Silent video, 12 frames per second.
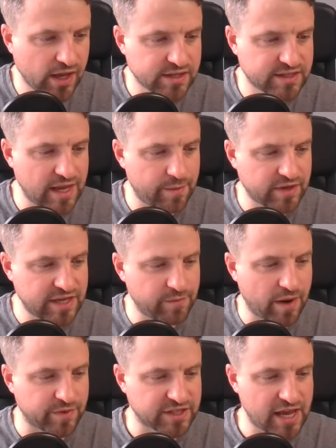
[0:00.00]
Step tip
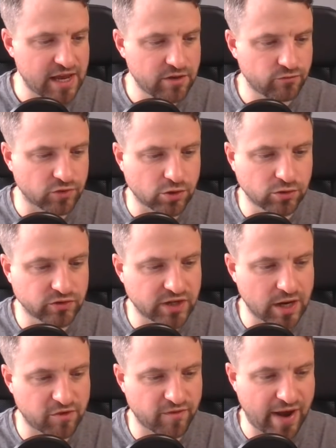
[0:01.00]
number 10, record the
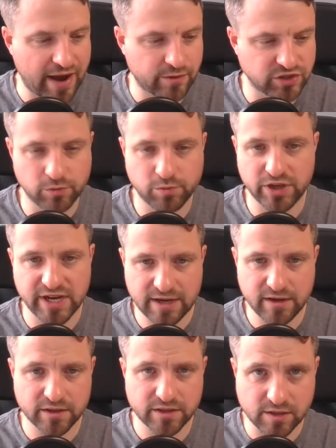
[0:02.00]
number of hours you put
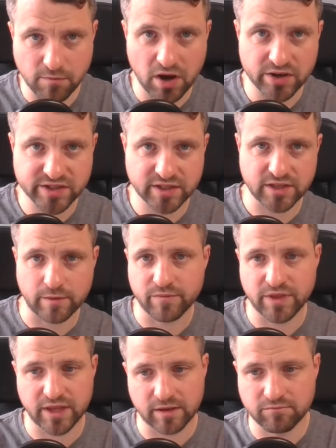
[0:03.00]
in to master
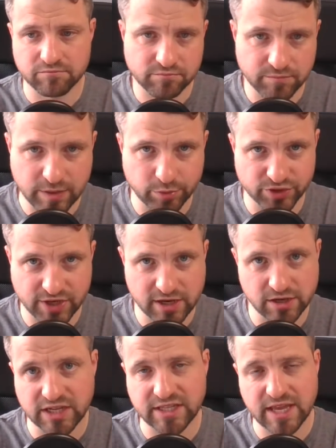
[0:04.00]
something. People say
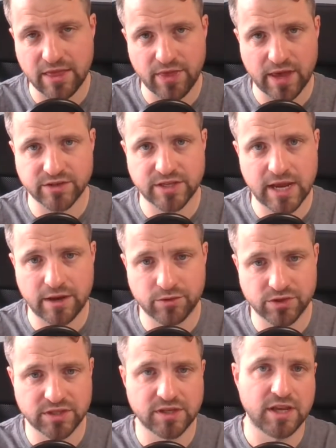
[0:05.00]
you need 10,000
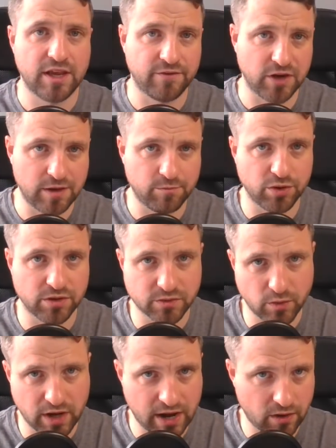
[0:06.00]
hours. If your input is
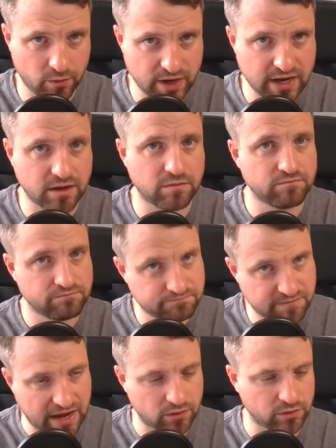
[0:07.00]
one hour a week,
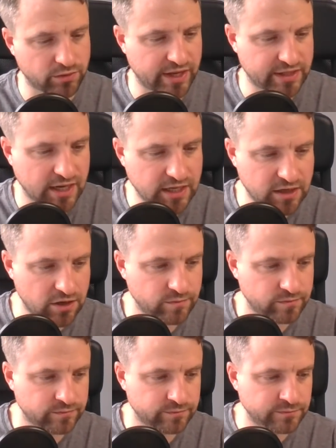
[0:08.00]
how long will that take you?